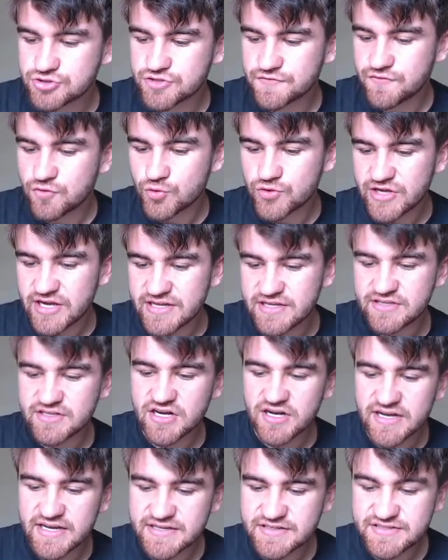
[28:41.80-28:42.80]
to
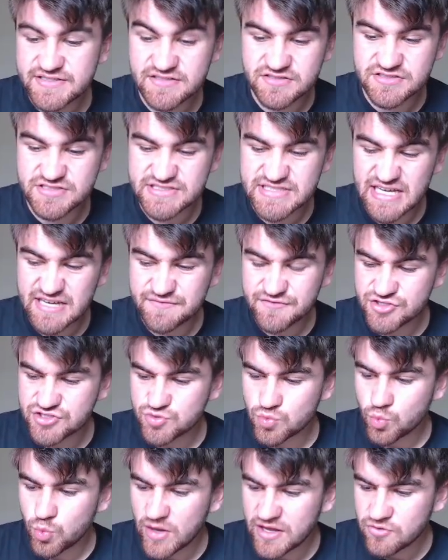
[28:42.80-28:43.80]
499. Dylan
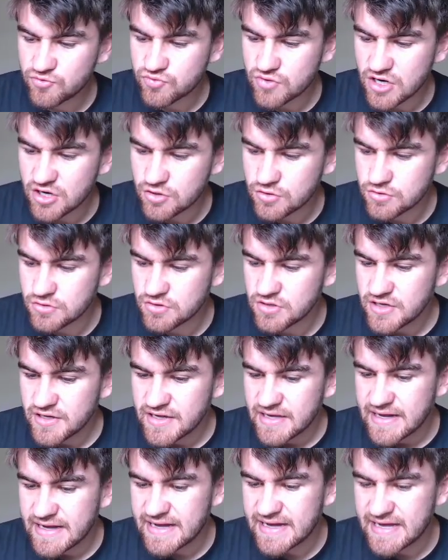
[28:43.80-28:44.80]
Stevens, wing role,
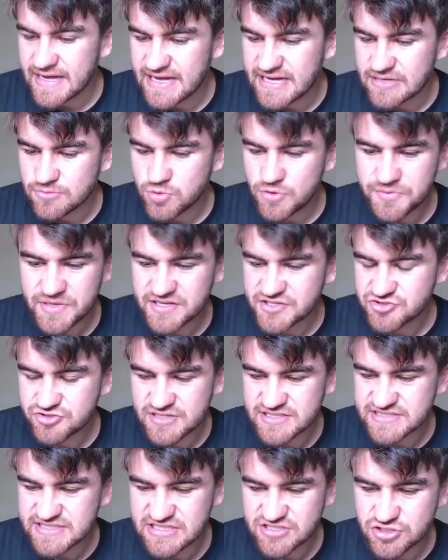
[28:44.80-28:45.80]
will be
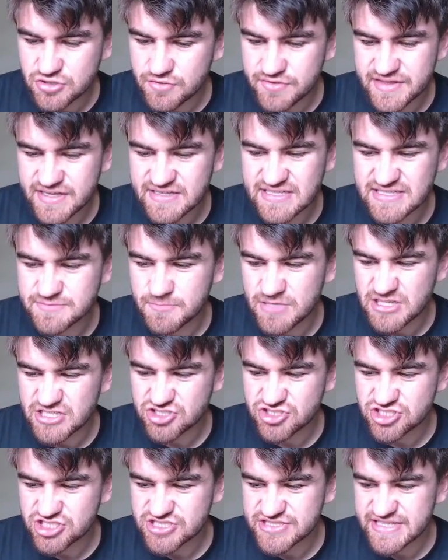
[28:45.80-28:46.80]
interesting. Don't think there's
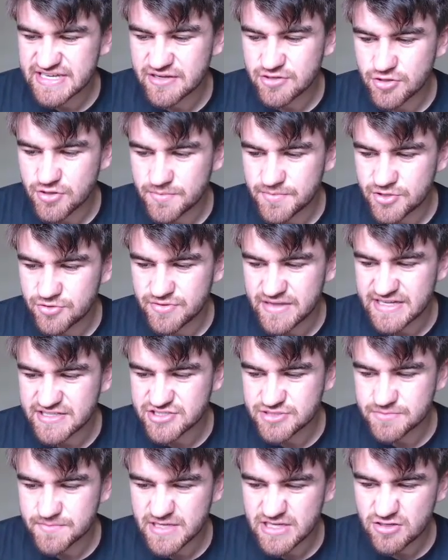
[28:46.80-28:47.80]
much skin on the bone there,
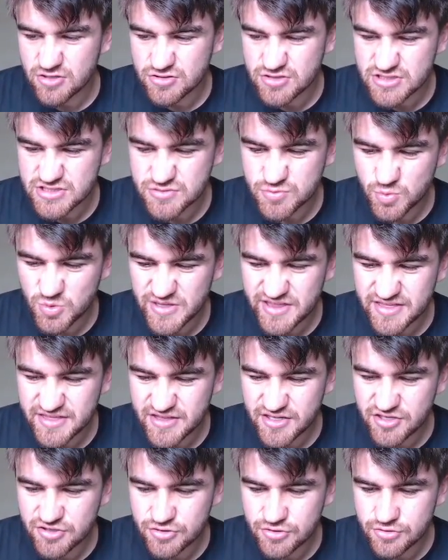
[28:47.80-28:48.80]
to be honest with
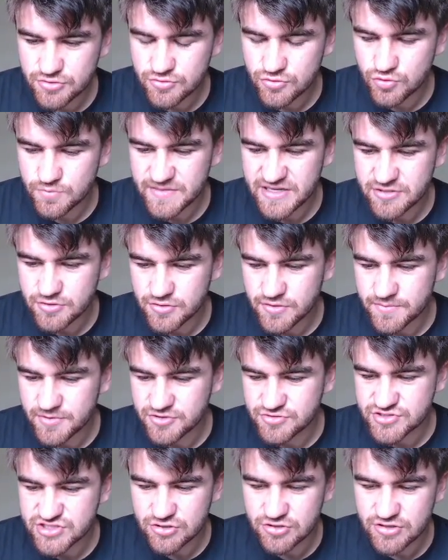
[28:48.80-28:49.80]
you, or meat on the
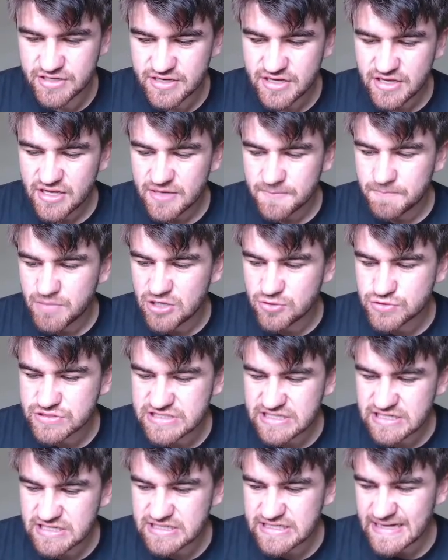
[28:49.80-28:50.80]
bone, sorry.
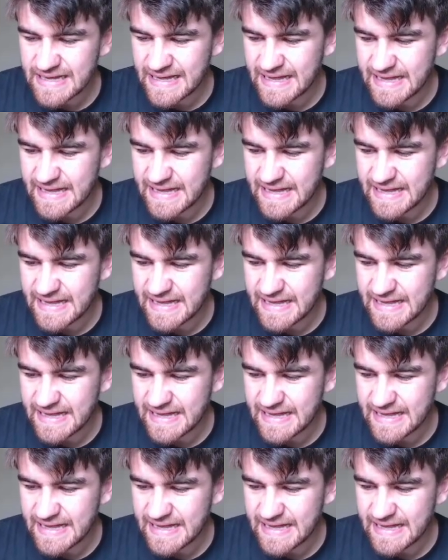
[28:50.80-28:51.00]
Poulter,